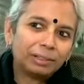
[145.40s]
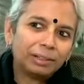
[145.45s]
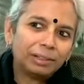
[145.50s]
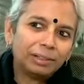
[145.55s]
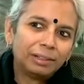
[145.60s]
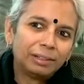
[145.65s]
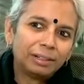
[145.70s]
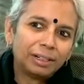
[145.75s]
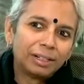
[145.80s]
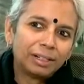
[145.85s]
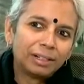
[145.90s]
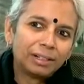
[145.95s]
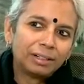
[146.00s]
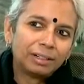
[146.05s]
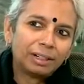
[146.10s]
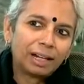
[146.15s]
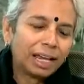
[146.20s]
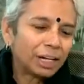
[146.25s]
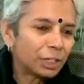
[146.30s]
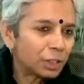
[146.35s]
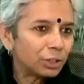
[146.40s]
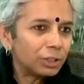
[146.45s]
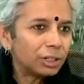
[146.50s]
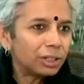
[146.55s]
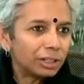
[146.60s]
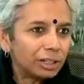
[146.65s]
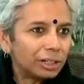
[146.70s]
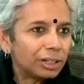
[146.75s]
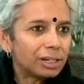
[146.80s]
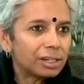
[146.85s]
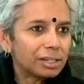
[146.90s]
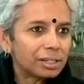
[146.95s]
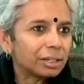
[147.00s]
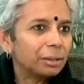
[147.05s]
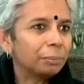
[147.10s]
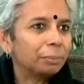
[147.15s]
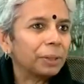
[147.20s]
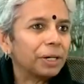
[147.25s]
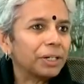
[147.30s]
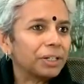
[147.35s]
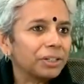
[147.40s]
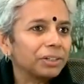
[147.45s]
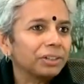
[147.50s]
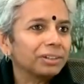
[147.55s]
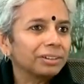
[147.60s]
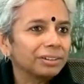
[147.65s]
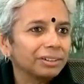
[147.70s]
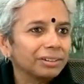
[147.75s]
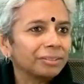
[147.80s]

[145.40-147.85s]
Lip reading: Literature actually creates a compassion.